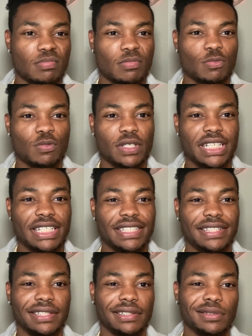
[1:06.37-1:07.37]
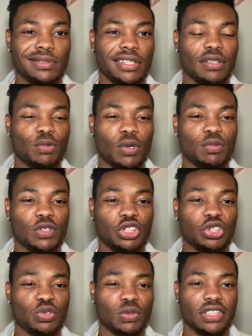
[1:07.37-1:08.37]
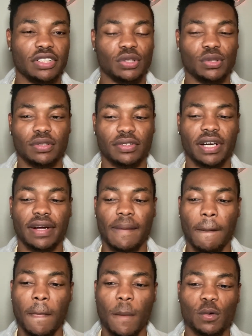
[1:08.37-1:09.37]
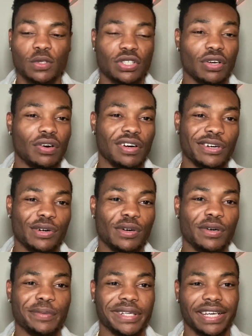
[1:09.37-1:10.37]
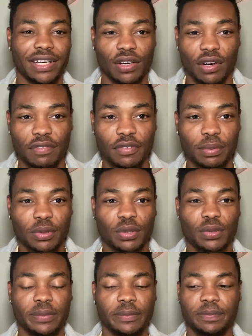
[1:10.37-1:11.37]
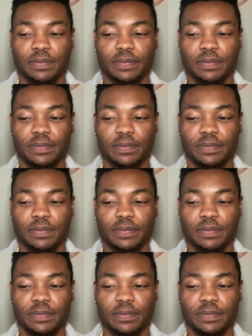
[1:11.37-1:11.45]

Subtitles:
we did what we usually do, right? We score a goal and we get comfortable,